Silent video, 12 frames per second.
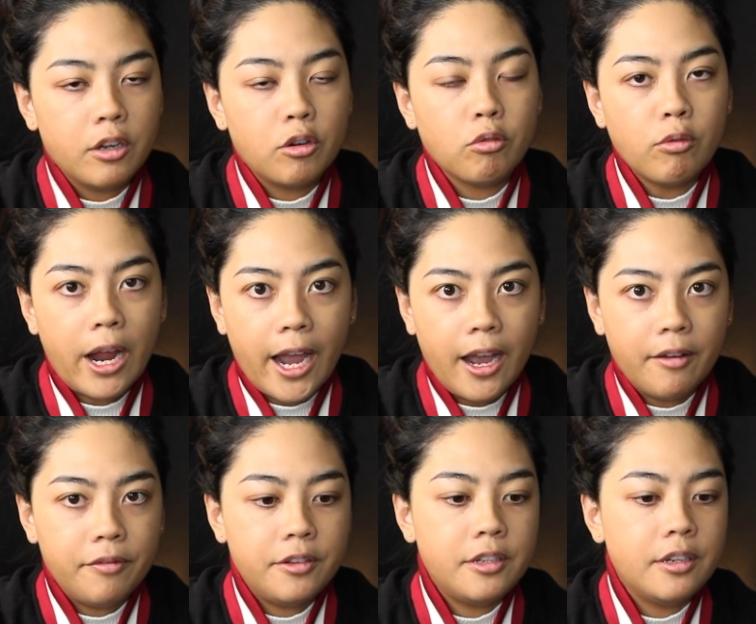
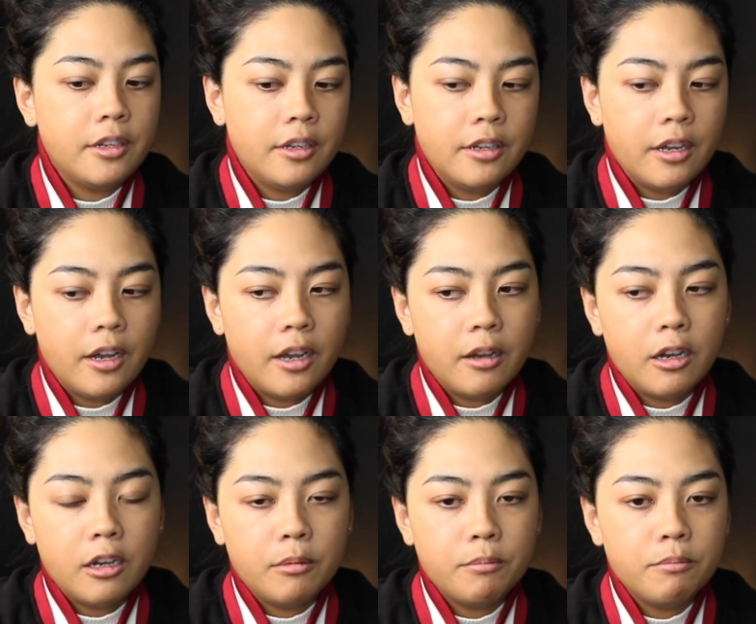craft,
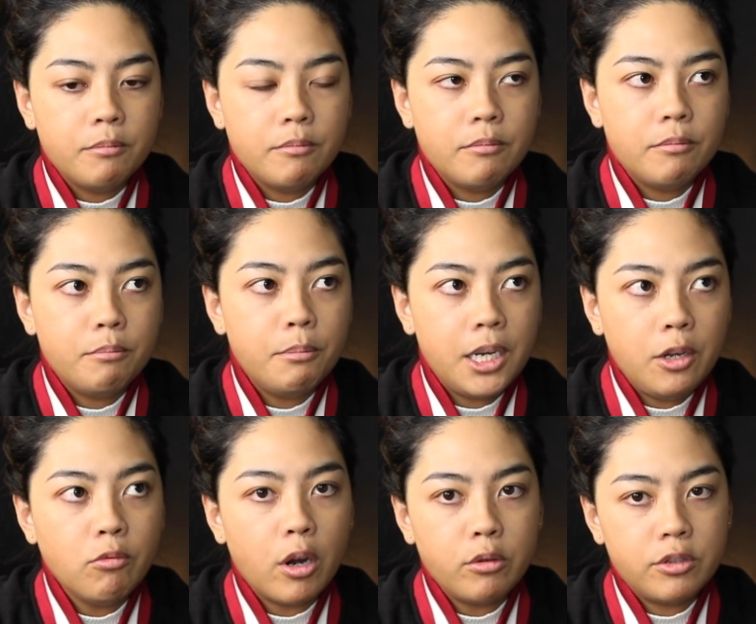
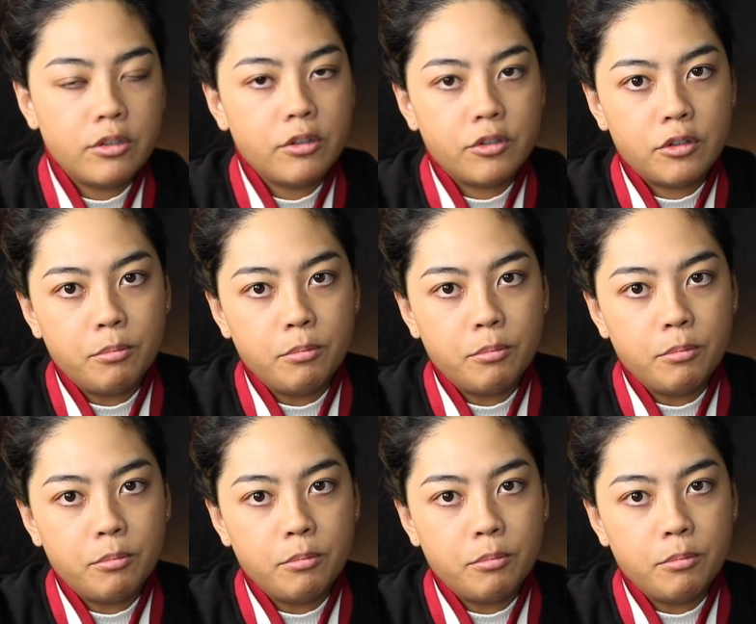mini roasters,